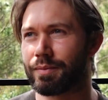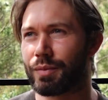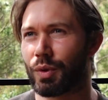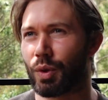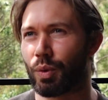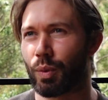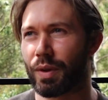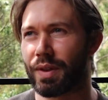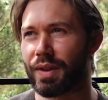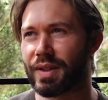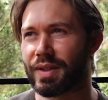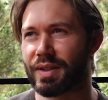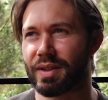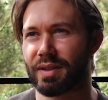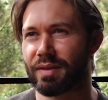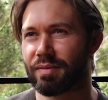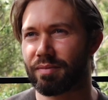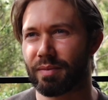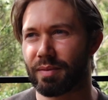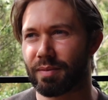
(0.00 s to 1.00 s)
with
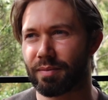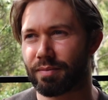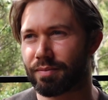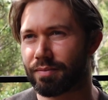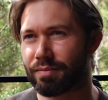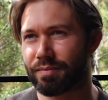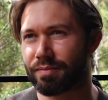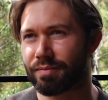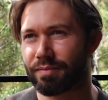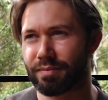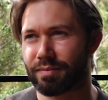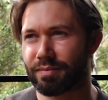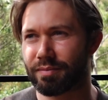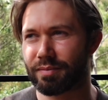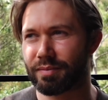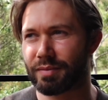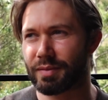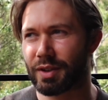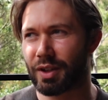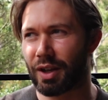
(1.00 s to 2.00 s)
this
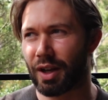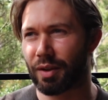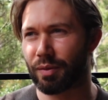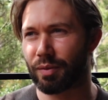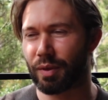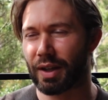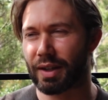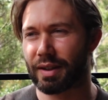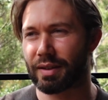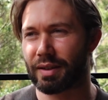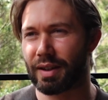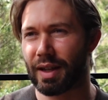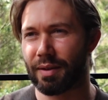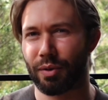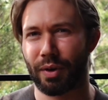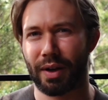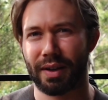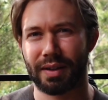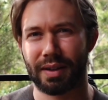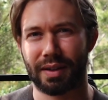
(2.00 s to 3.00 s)
kind of like
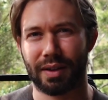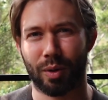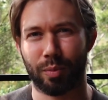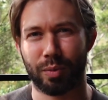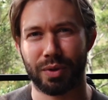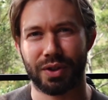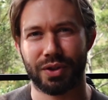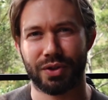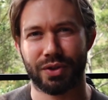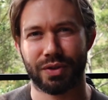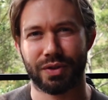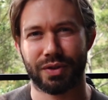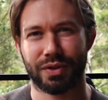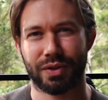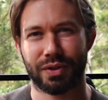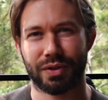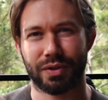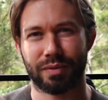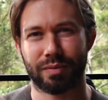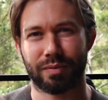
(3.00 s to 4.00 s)
never-ending competition
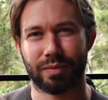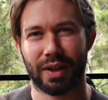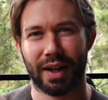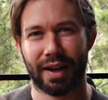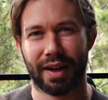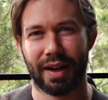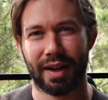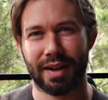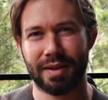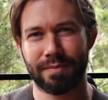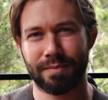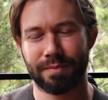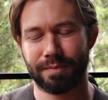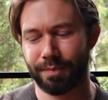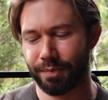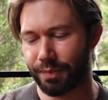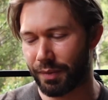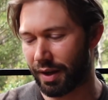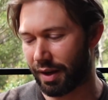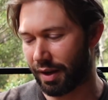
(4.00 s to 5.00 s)
to get ahead.
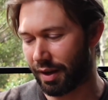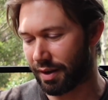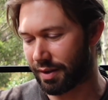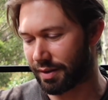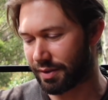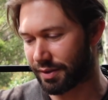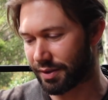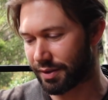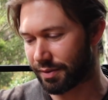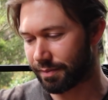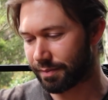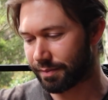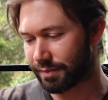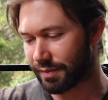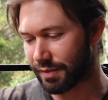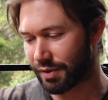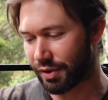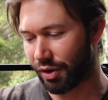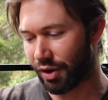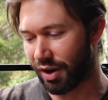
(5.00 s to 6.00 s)
And
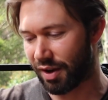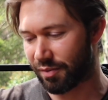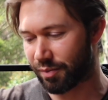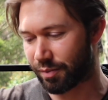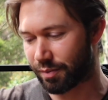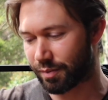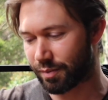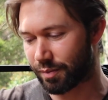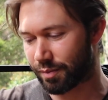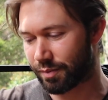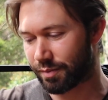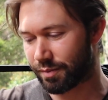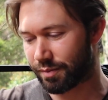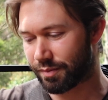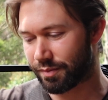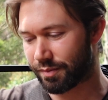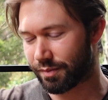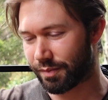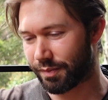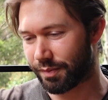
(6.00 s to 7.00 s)
so I
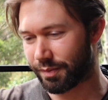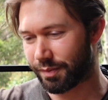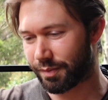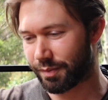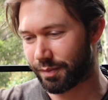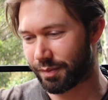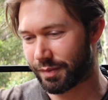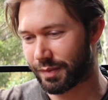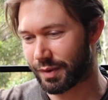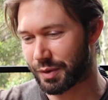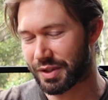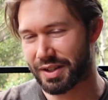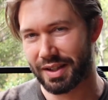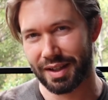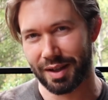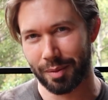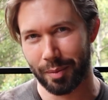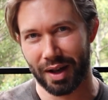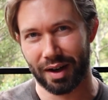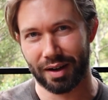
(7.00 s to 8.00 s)
was
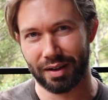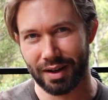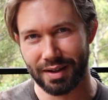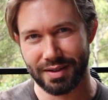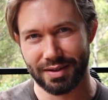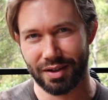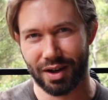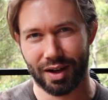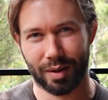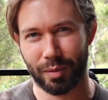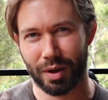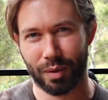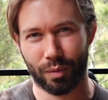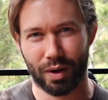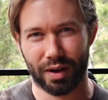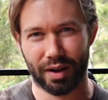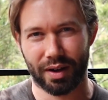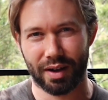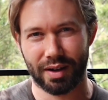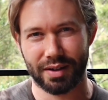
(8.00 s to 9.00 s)
thinking about it last night. I'm like,
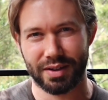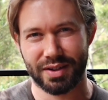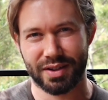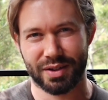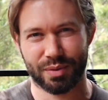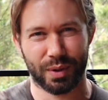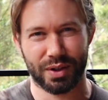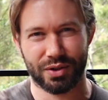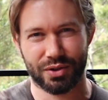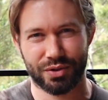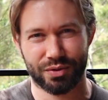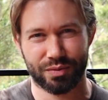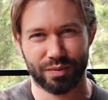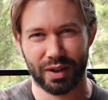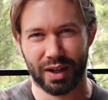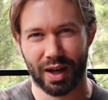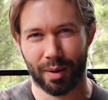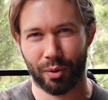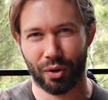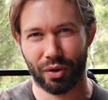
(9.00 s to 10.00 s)
why don't I just switch the
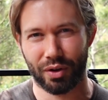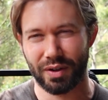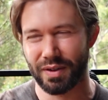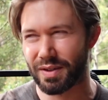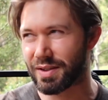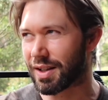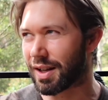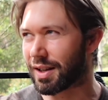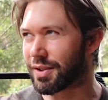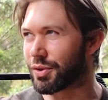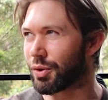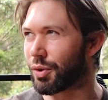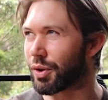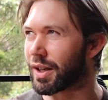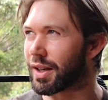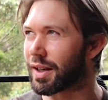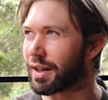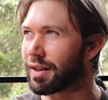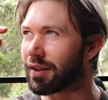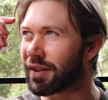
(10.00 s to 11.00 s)
camera on and start
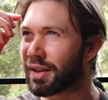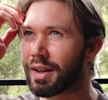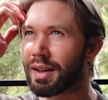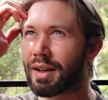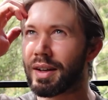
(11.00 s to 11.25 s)
talking? And